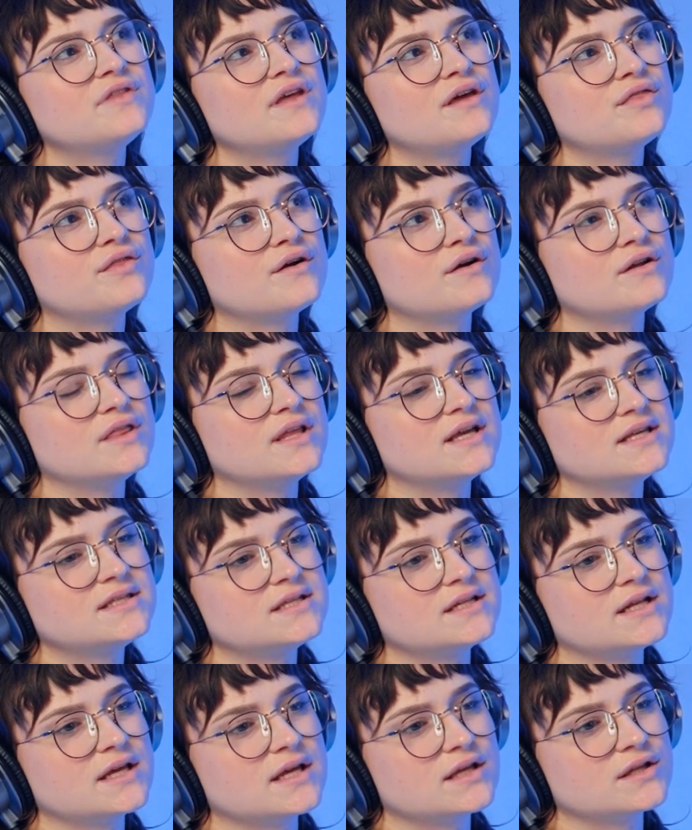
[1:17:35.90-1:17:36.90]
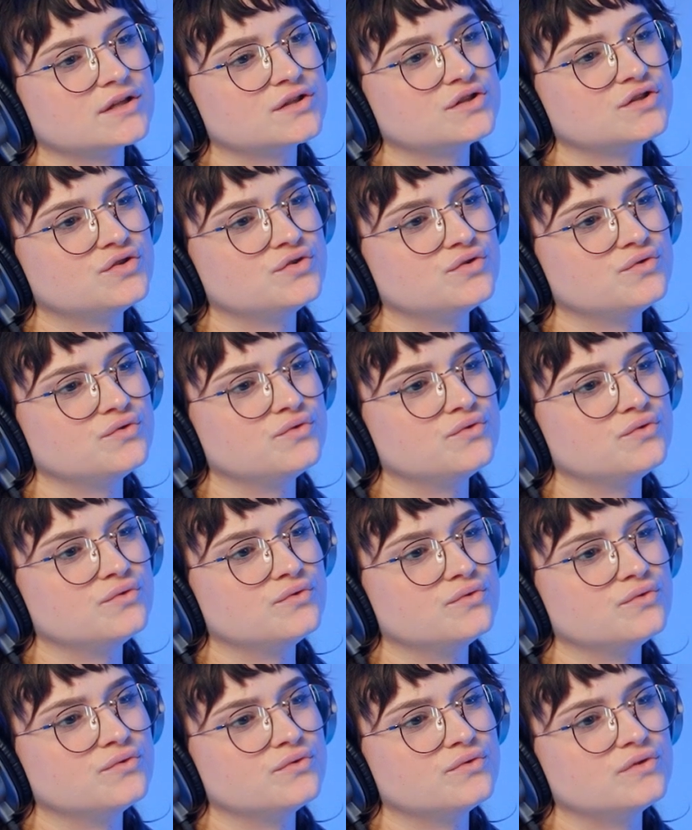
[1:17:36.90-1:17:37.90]
think they're listening
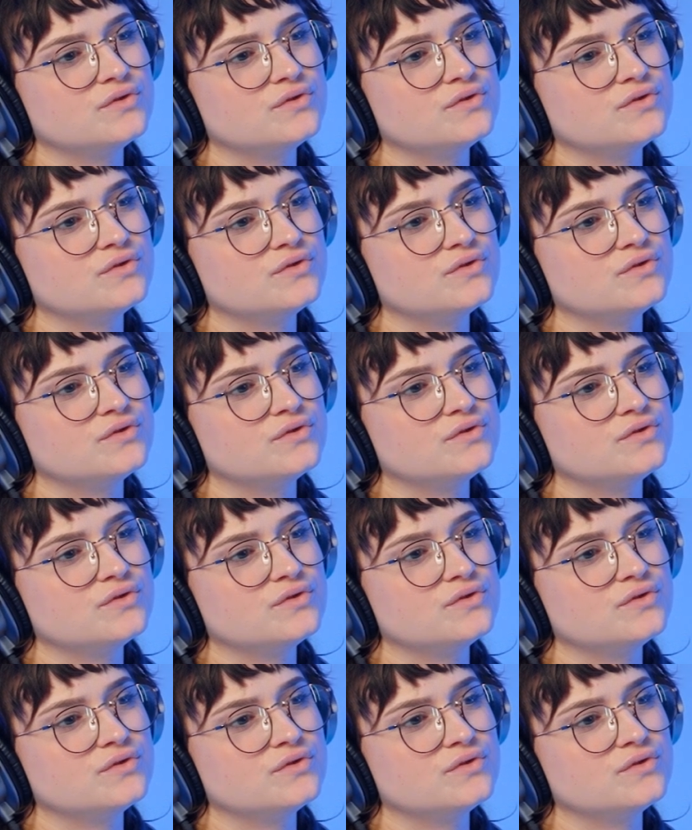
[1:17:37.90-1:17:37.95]
to